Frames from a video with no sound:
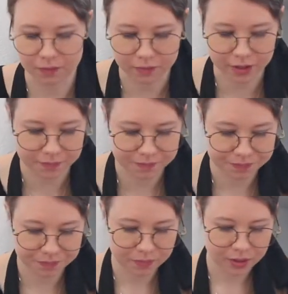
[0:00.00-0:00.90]
Right,
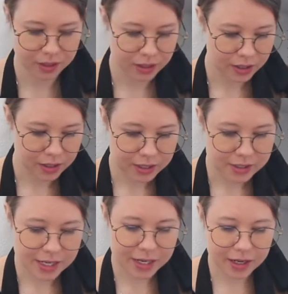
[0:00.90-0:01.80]

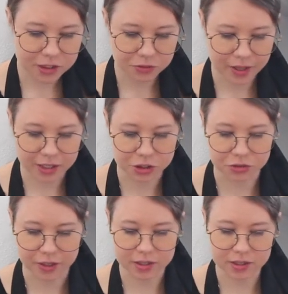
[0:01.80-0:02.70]
take out your head
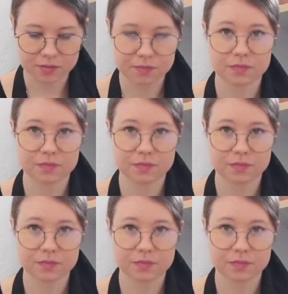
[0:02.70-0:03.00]
joint.